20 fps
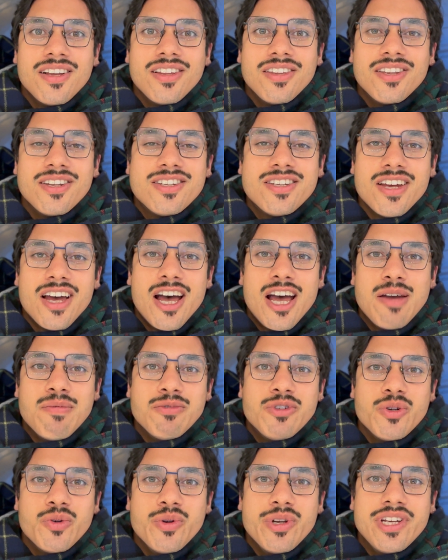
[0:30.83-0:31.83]
the time
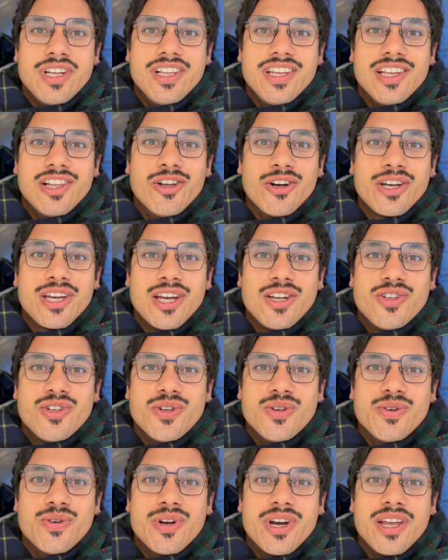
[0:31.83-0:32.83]
to really look at
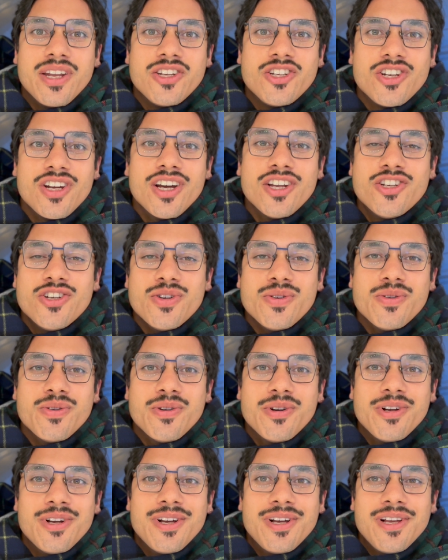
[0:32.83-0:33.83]
you and judge you.
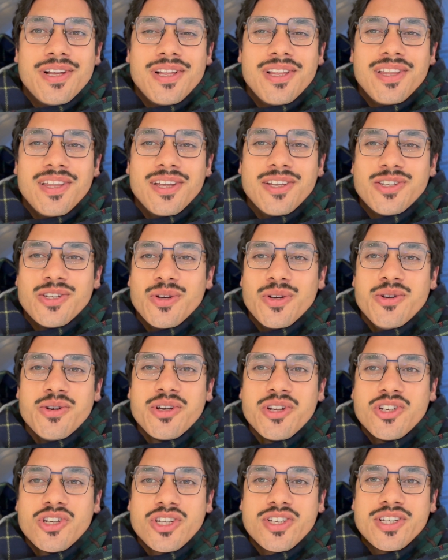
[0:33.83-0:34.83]
So you
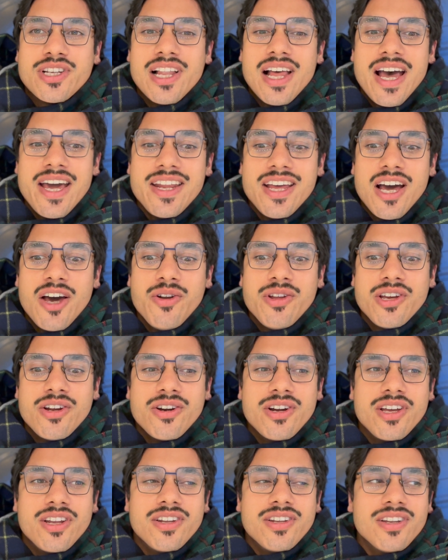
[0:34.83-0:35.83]
can just lie down
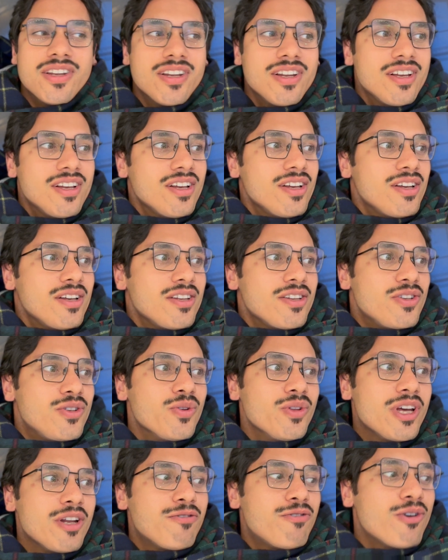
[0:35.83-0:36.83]
here and
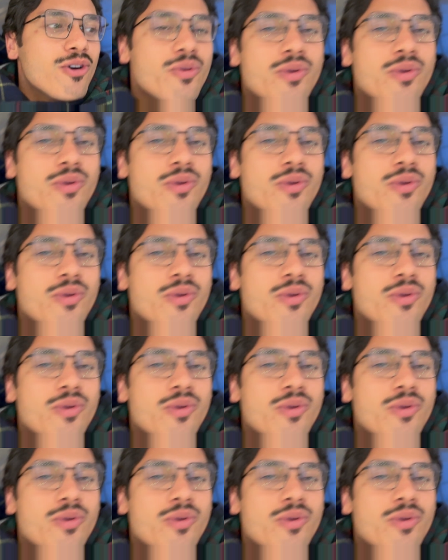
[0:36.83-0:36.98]
do that for a